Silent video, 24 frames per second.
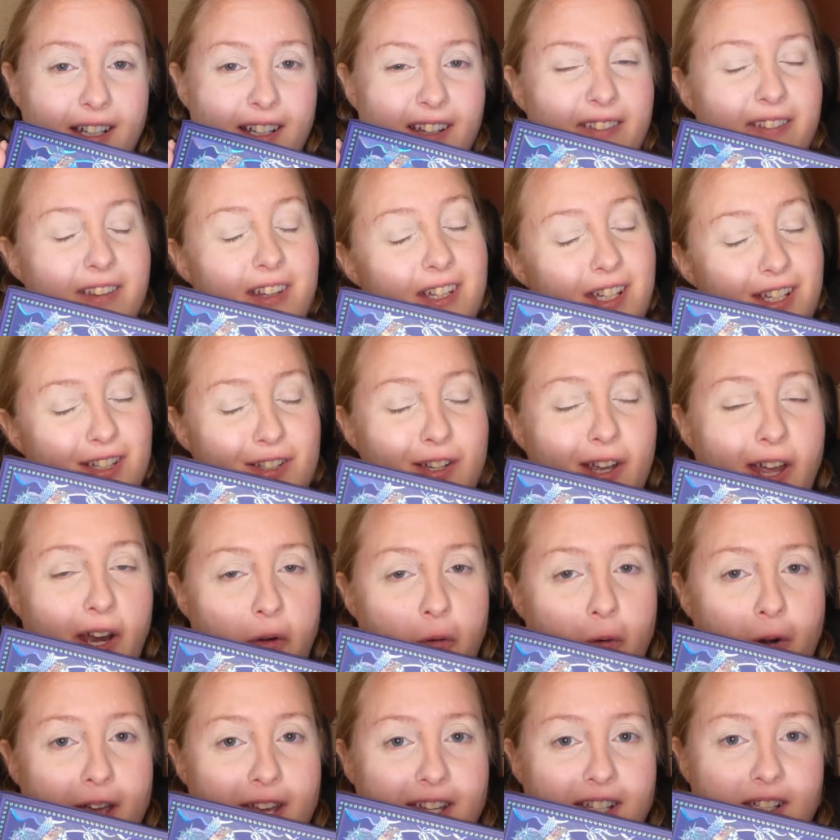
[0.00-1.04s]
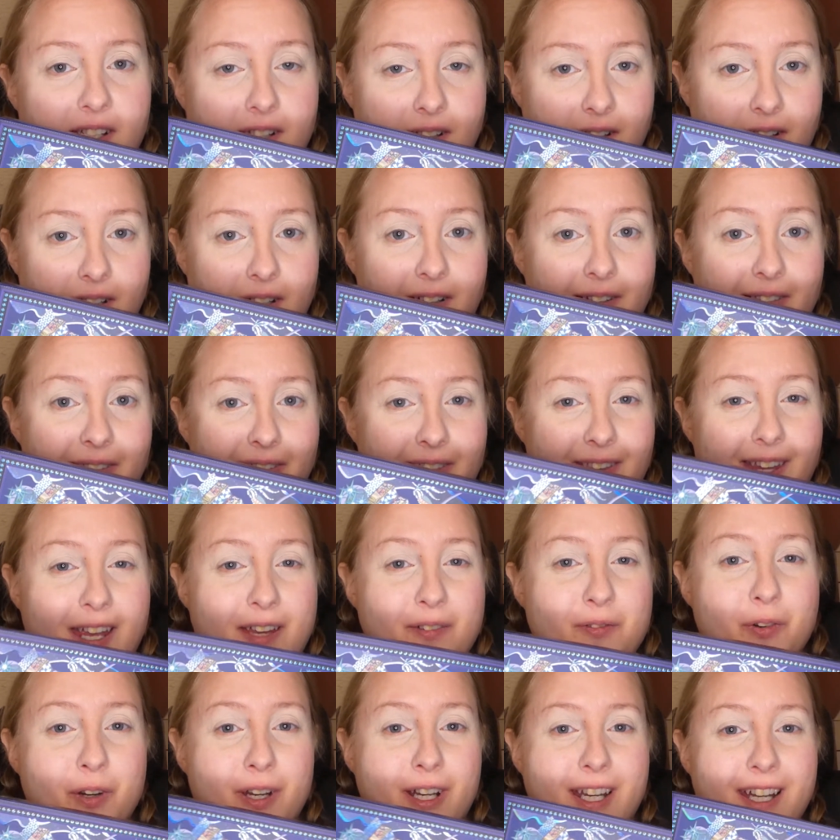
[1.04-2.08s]
they need to get a raise. They
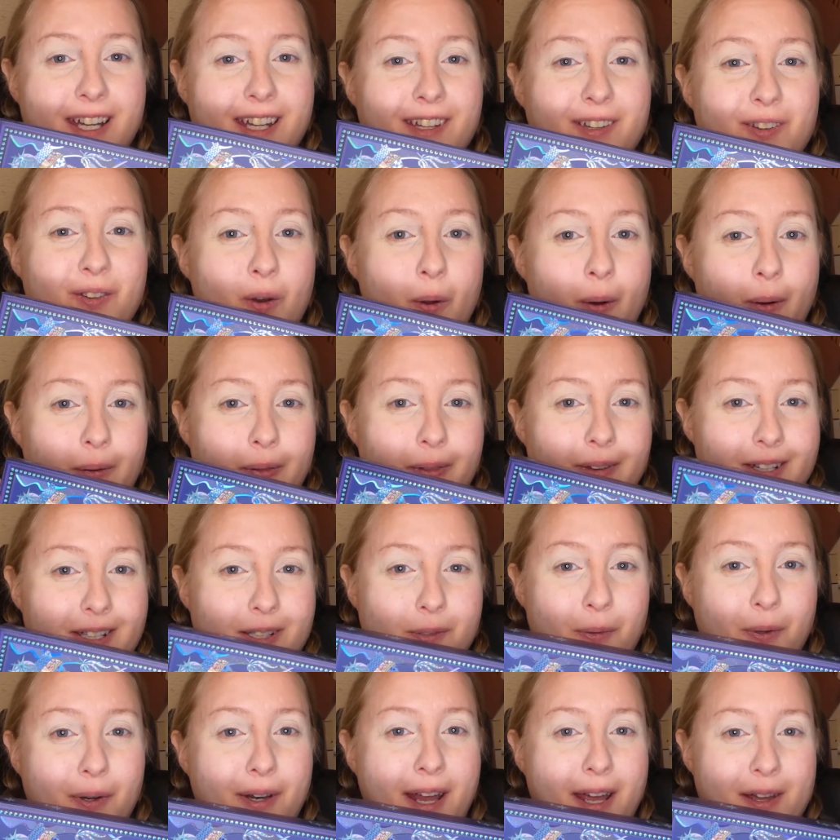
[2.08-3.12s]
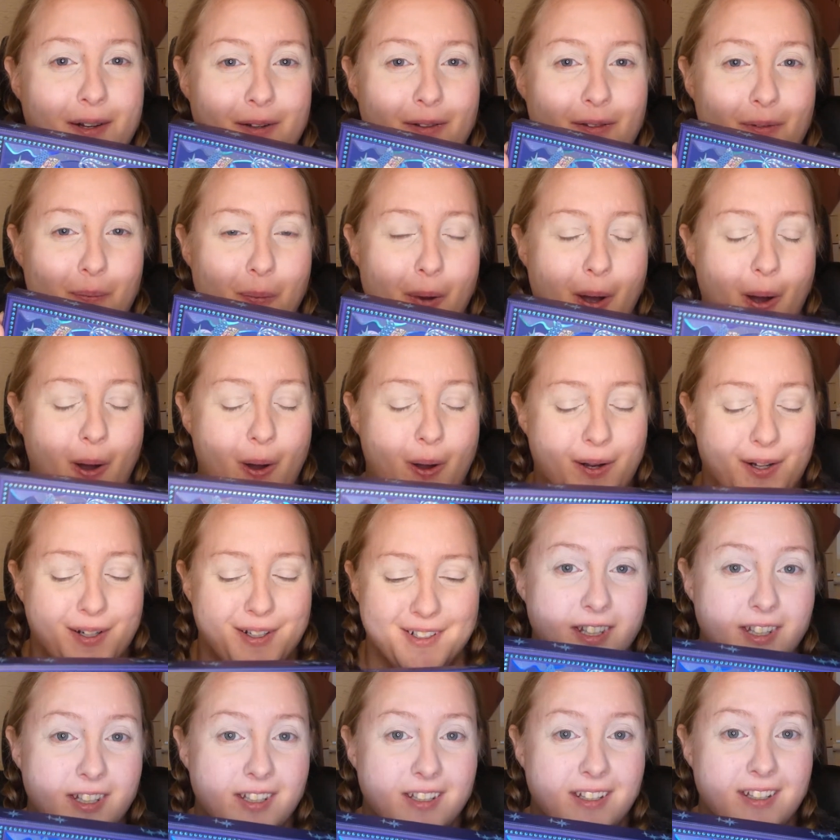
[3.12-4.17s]
really knocked this one out of the park.
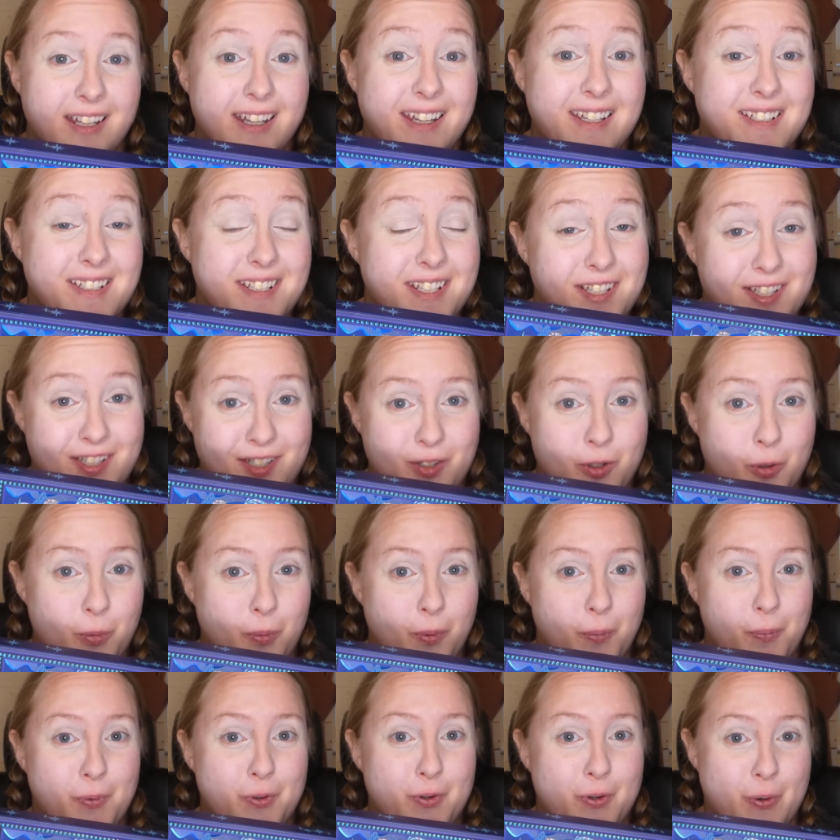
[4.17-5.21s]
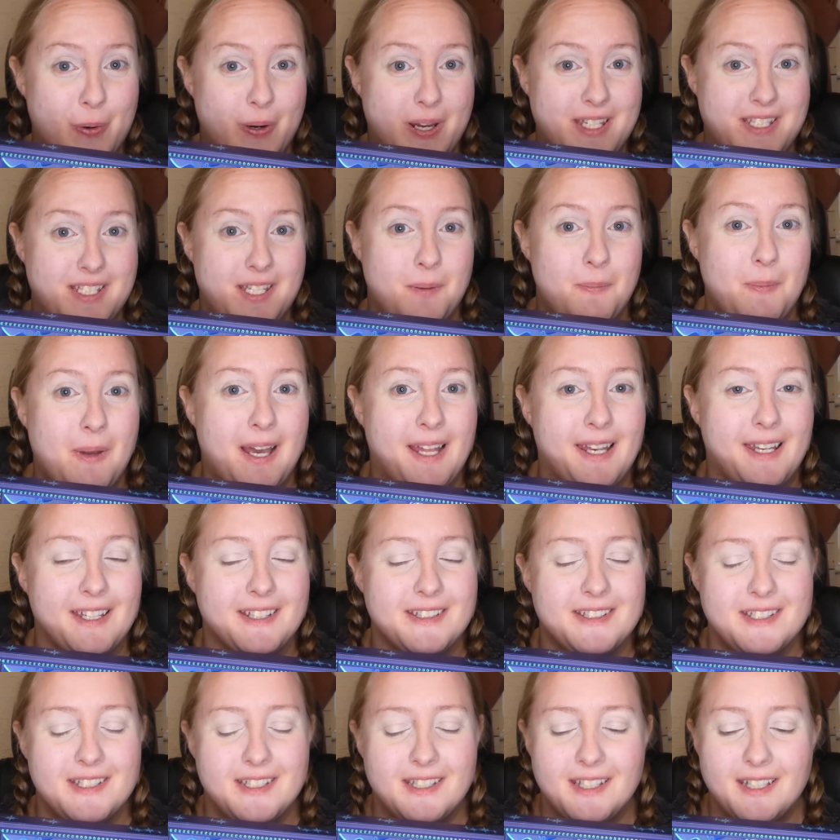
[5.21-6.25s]
It is a super pretty
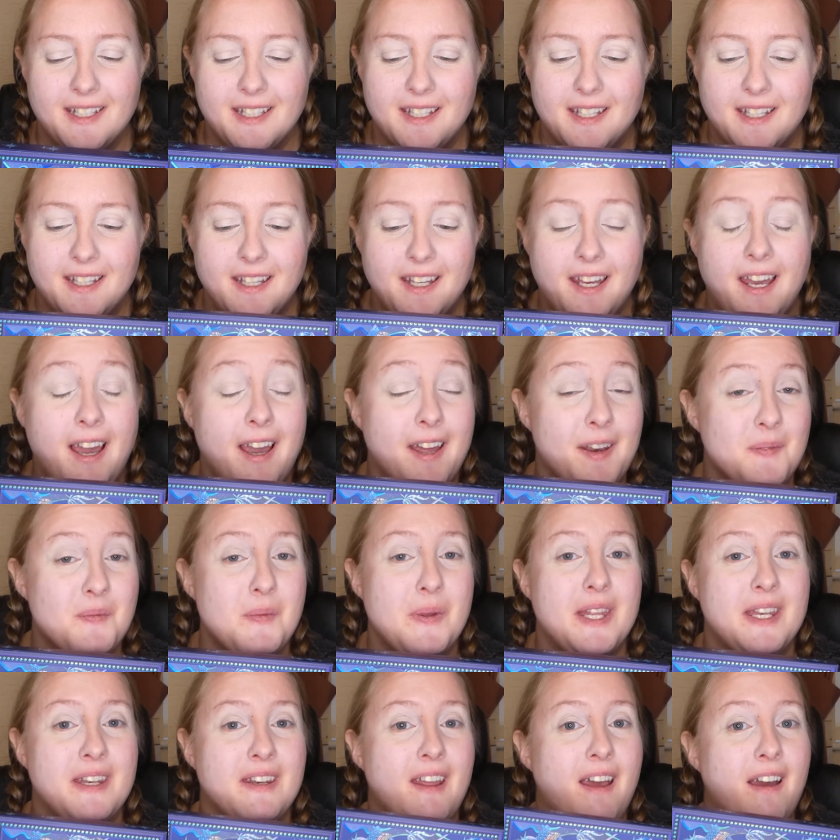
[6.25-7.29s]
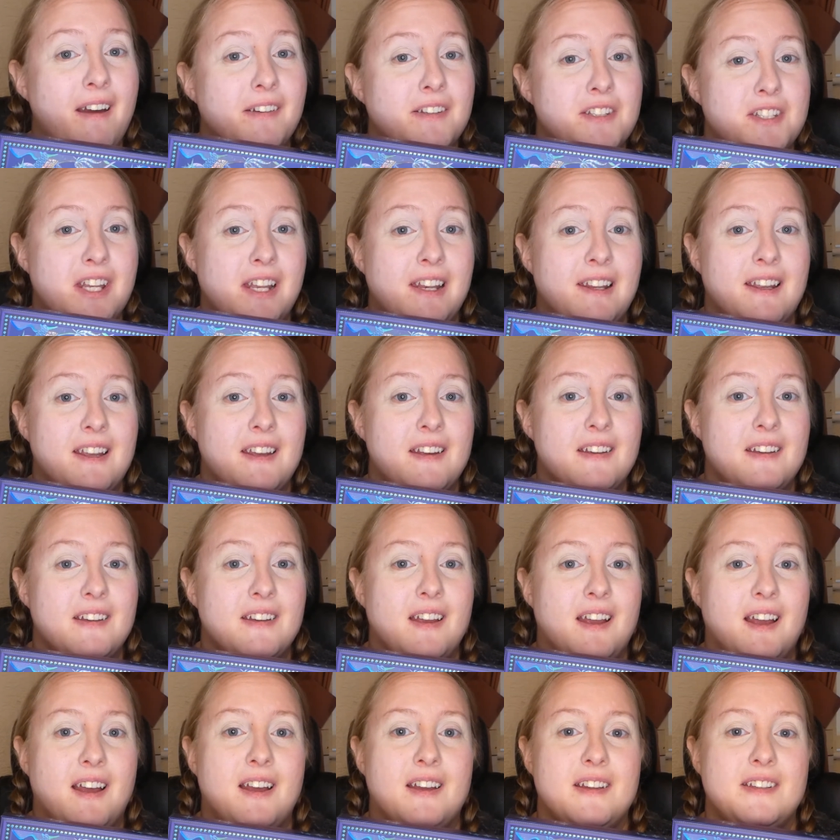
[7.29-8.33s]
palette. And I mean, Angelica
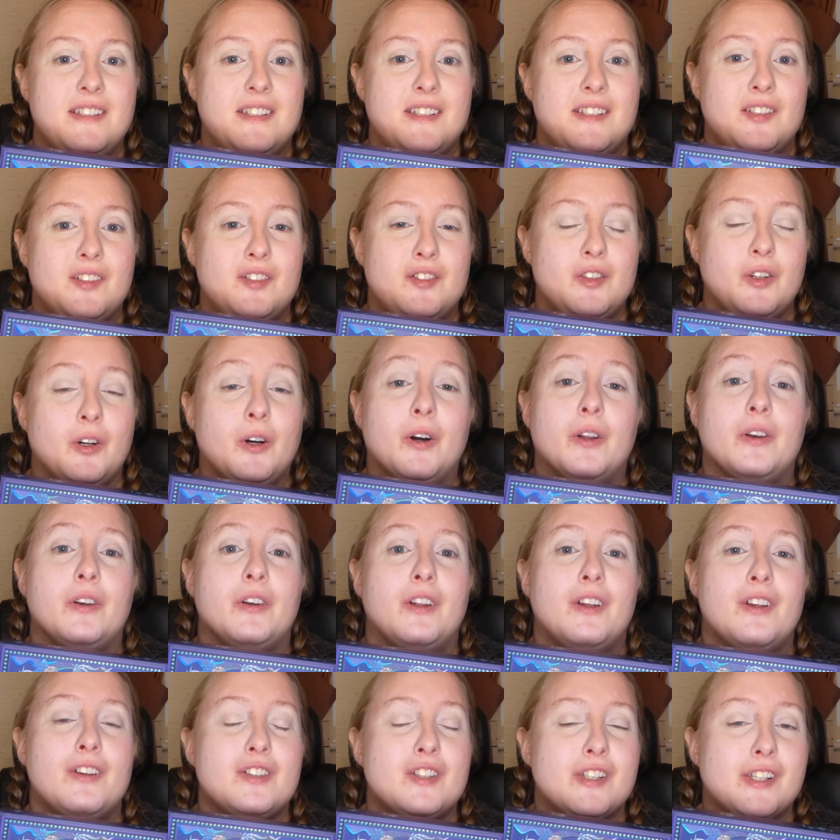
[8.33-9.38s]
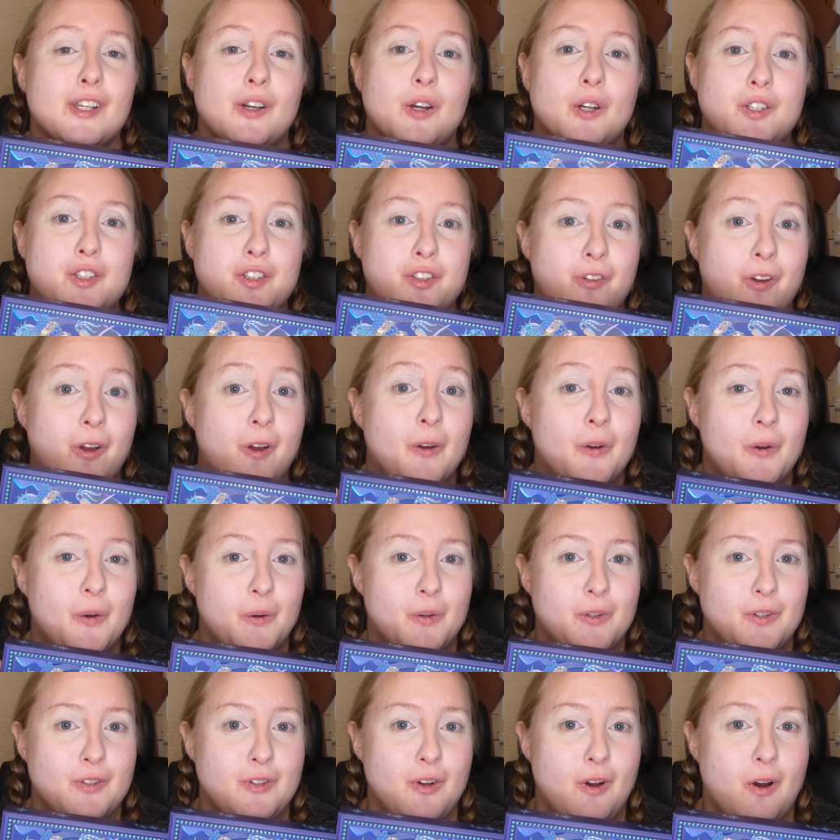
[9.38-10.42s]
has done such a
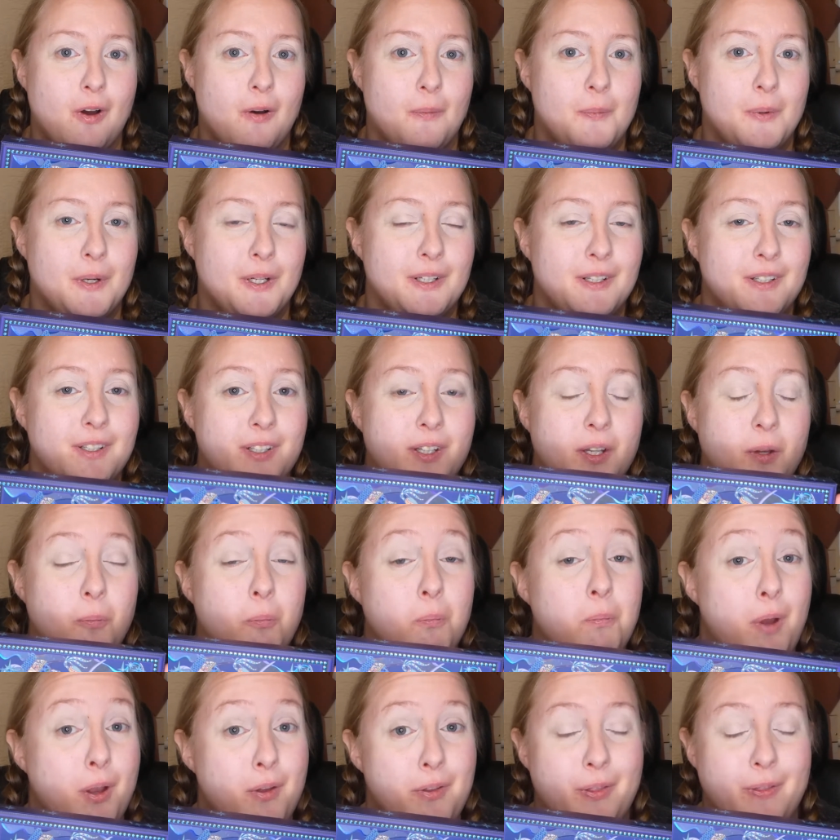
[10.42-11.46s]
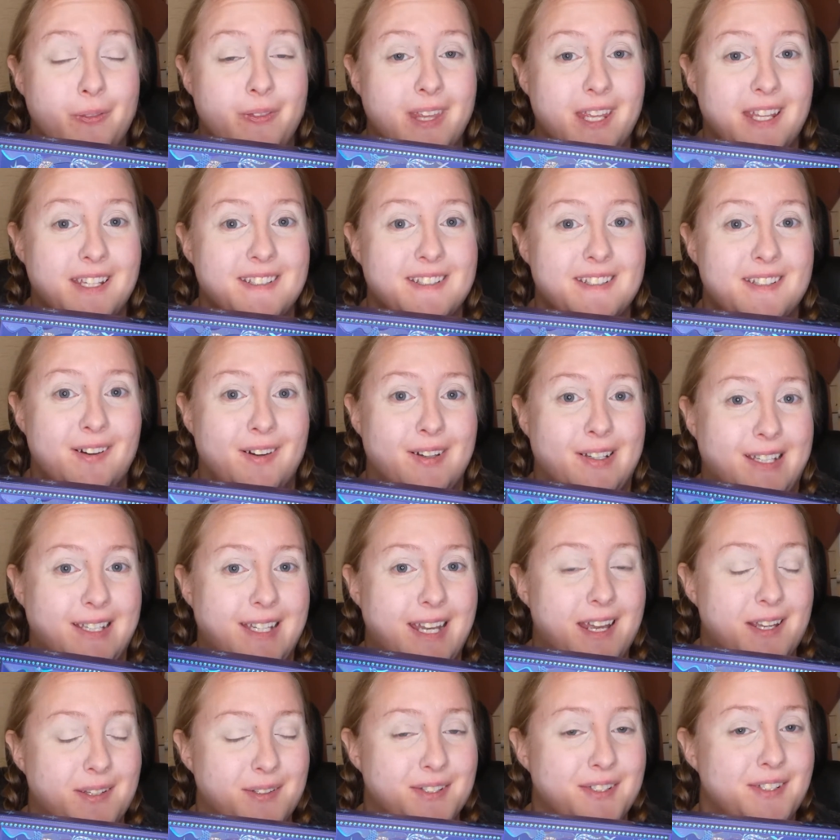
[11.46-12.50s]
good job both on the inside and
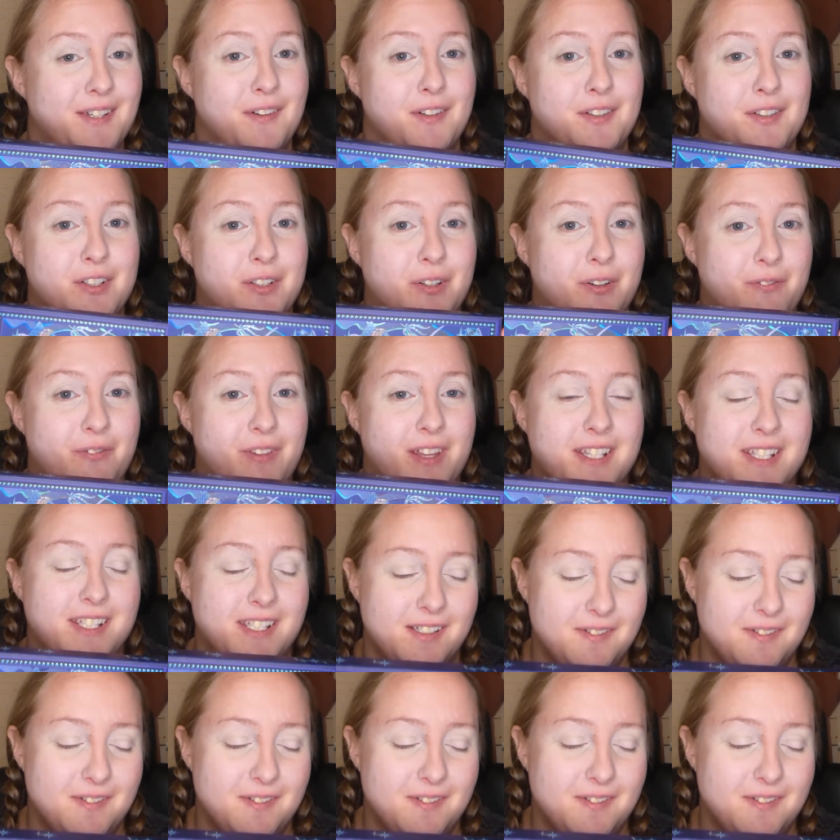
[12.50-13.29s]
outside of this.